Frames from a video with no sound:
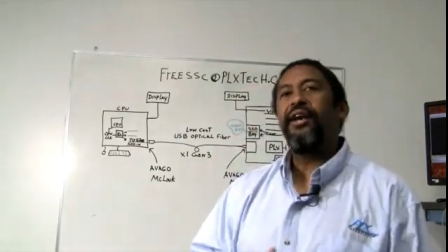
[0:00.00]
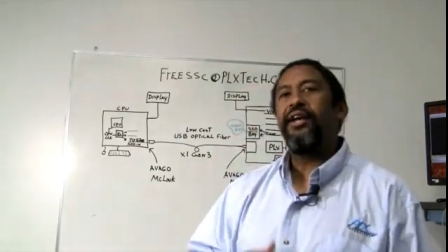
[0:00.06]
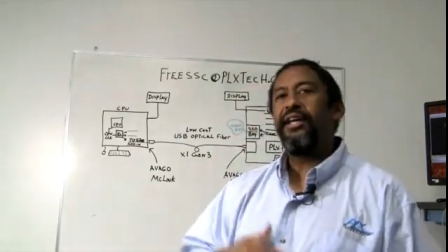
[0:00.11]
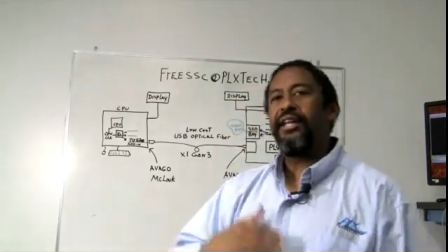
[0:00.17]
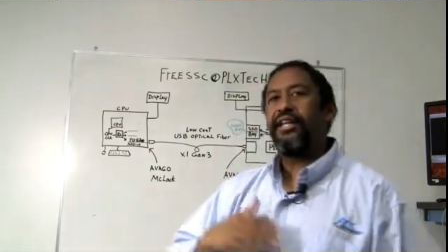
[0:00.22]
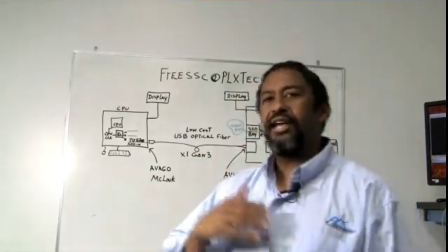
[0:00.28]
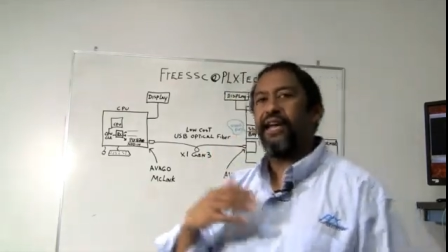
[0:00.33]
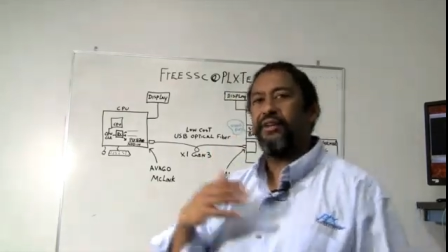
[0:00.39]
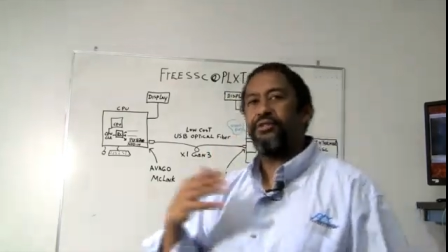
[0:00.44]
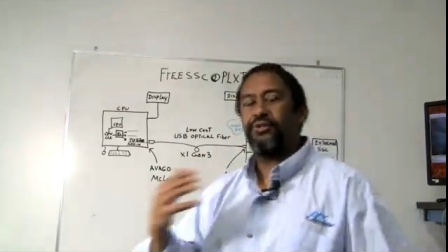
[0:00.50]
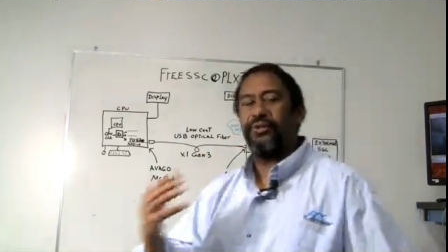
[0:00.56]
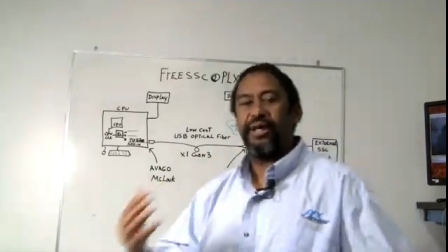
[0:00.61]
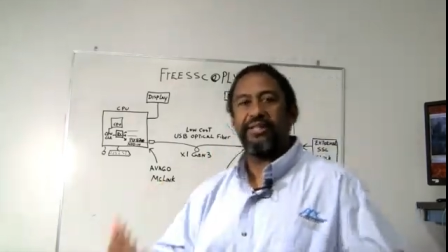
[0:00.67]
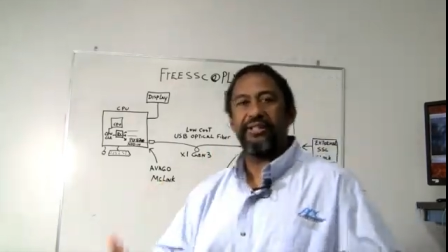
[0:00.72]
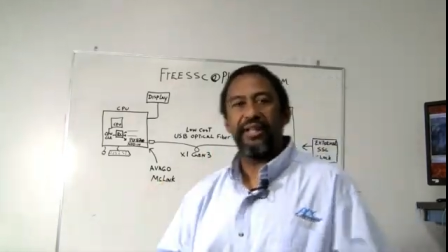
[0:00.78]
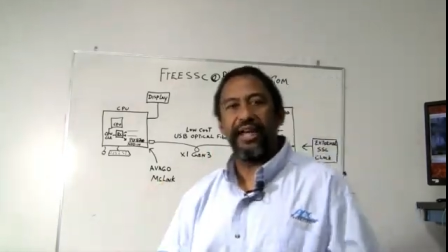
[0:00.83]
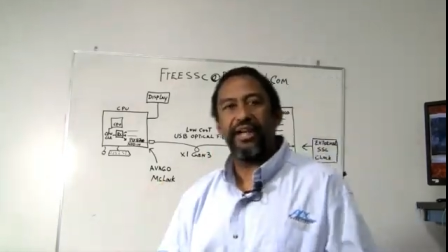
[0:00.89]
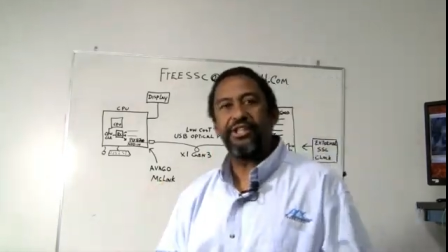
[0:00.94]
uh, any kind of
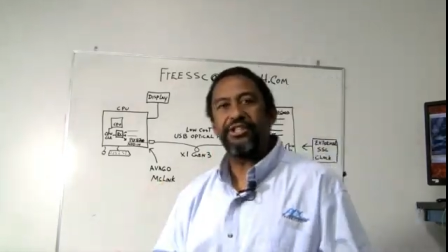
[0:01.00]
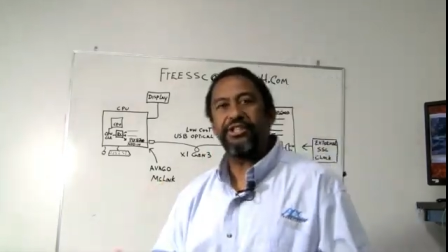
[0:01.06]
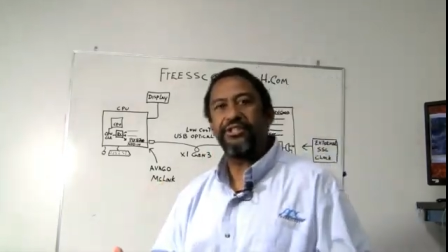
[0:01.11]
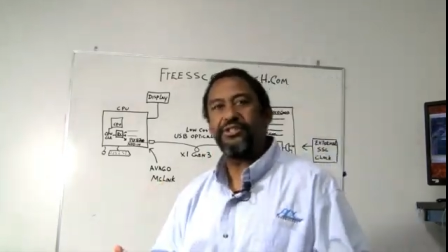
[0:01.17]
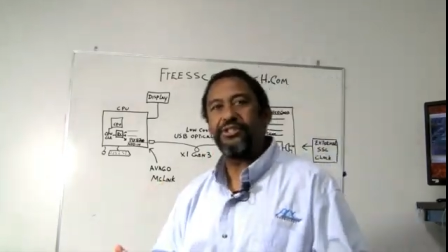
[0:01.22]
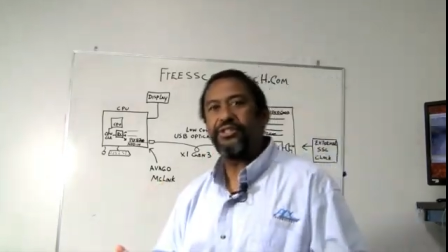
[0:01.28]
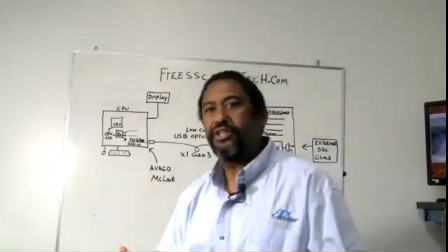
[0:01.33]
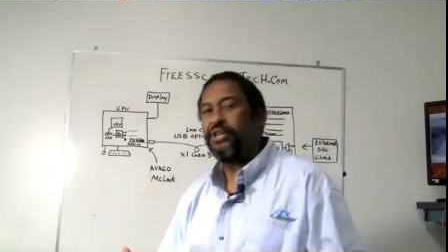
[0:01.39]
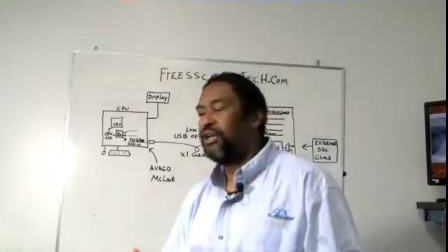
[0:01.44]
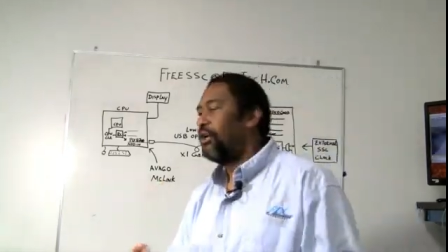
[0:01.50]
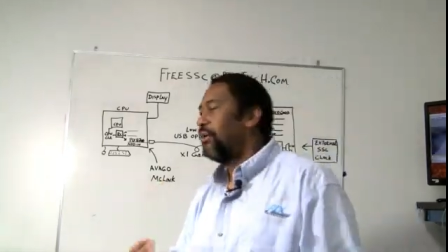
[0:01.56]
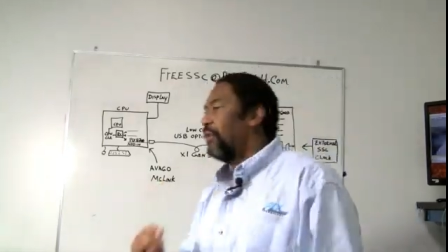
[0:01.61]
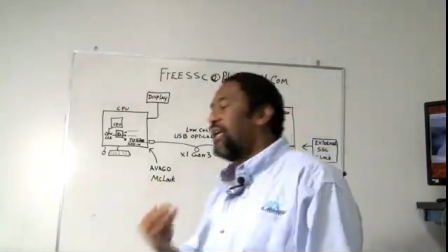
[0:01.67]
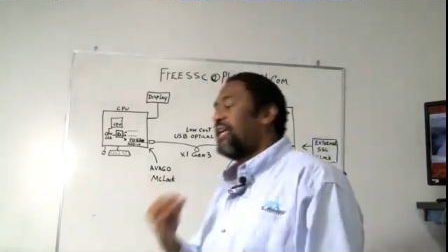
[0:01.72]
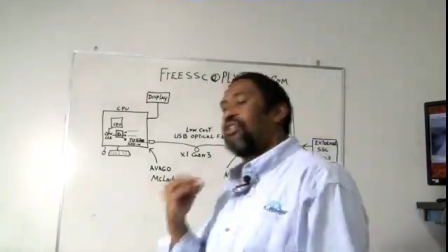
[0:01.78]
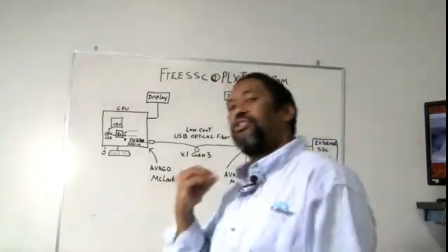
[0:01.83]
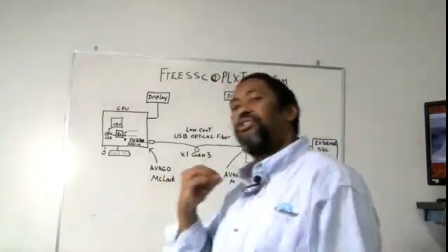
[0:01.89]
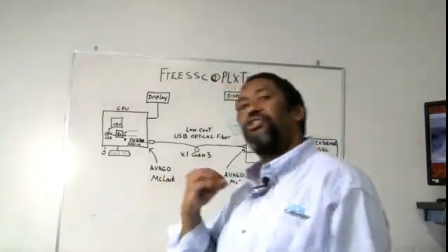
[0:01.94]
translations.
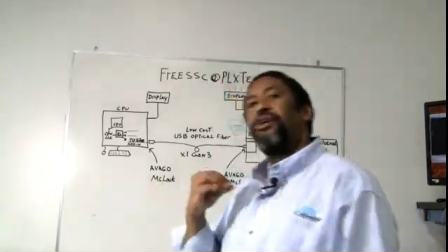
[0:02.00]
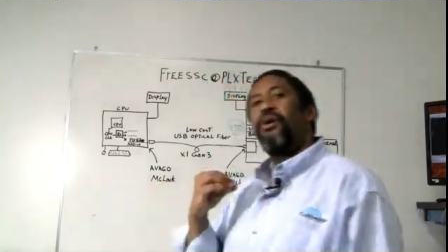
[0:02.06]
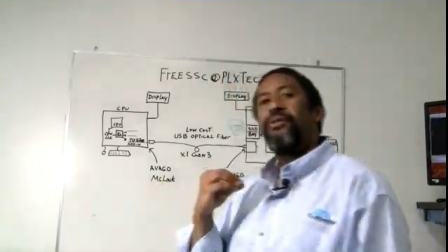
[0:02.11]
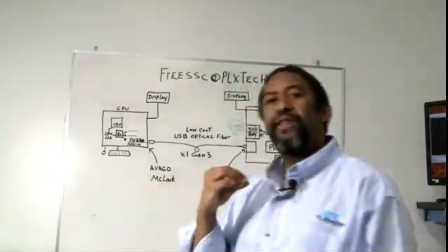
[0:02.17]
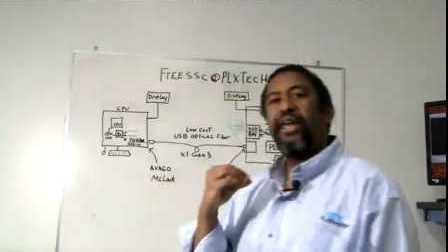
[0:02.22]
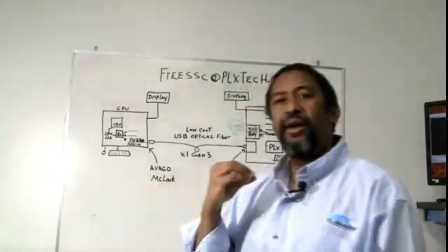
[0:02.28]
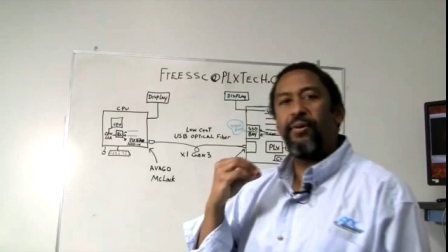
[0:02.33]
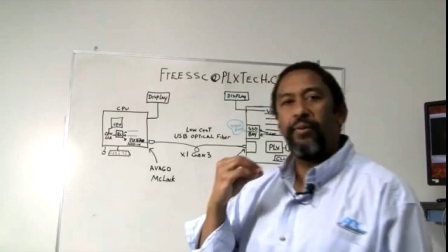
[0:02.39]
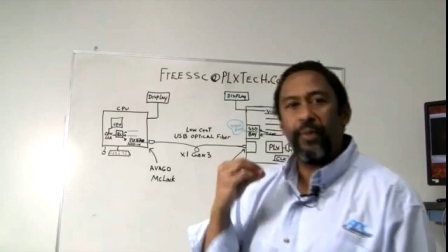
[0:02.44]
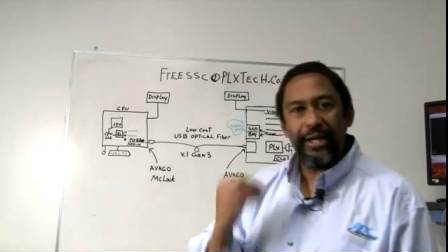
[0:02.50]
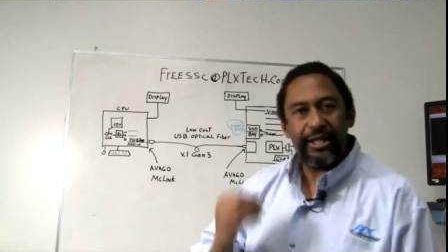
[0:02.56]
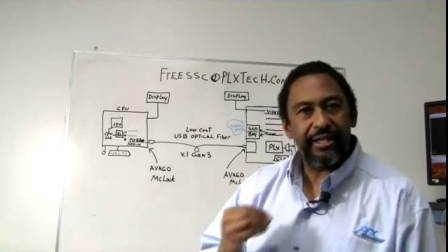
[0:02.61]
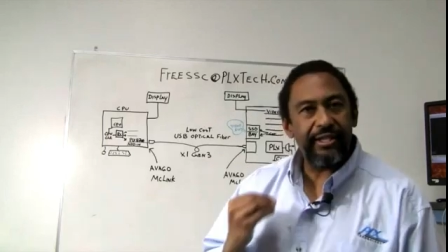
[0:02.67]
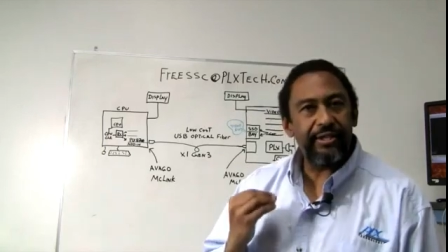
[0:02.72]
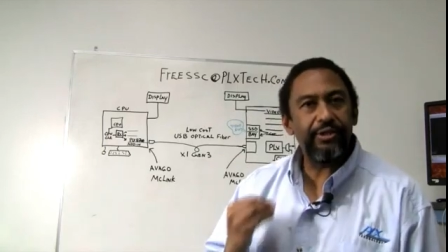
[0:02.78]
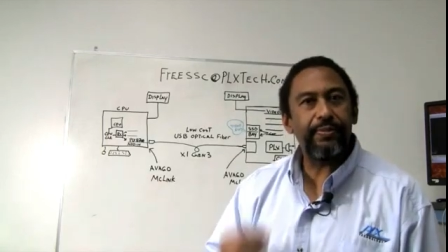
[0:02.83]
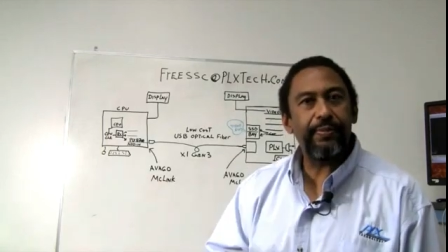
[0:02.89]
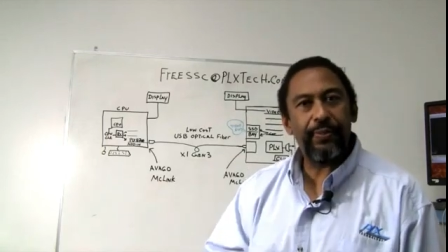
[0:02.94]
We can show that
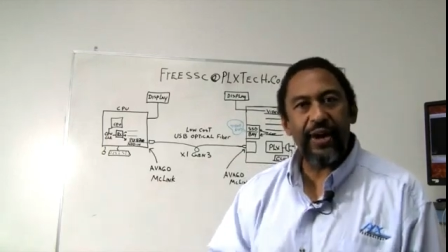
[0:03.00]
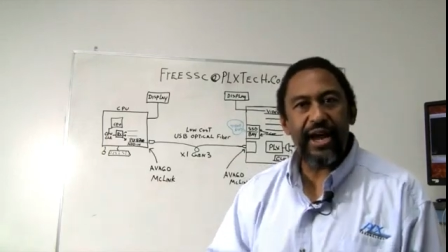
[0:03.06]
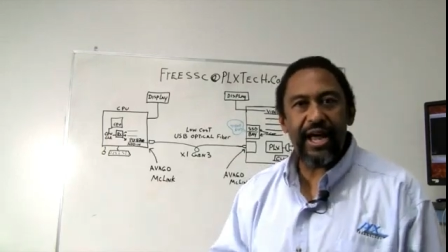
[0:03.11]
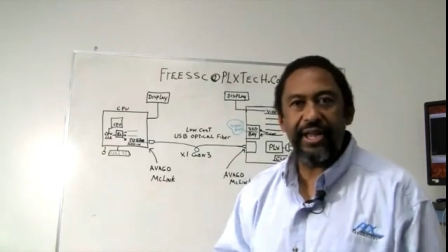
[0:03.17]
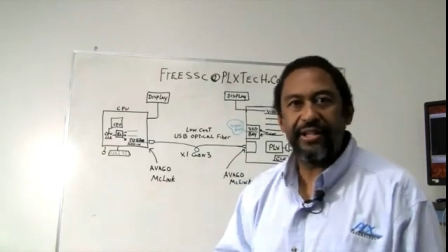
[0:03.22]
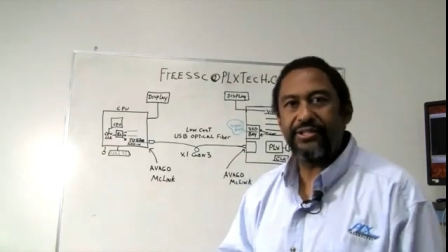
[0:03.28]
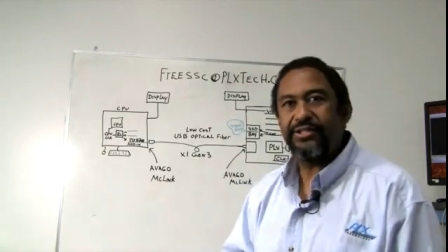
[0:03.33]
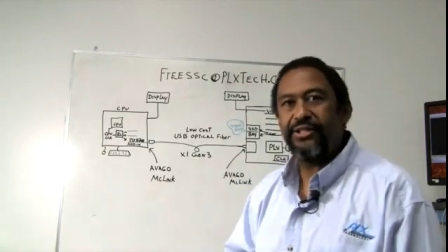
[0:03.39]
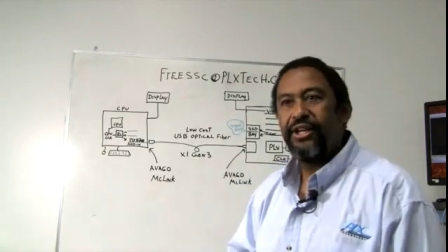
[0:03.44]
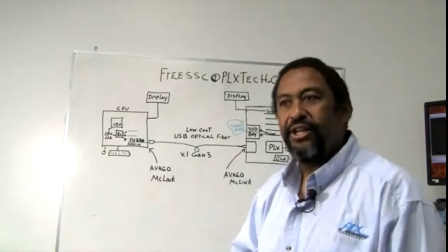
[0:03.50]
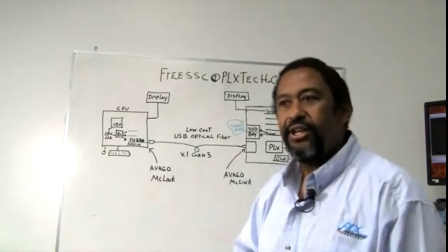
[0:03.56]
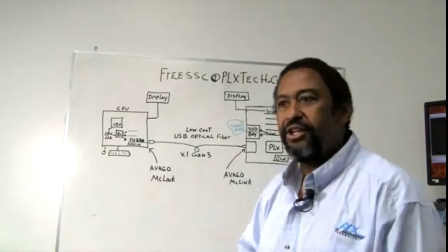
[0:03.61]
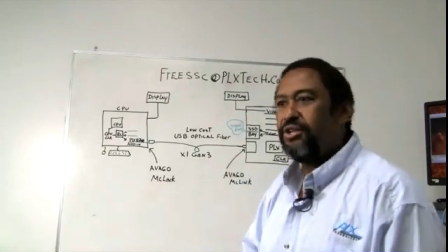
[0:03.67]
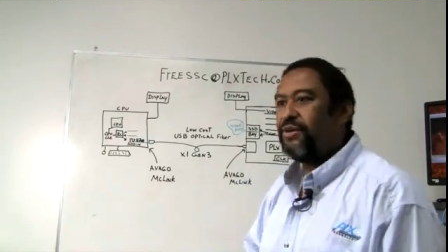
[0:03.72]
with Express,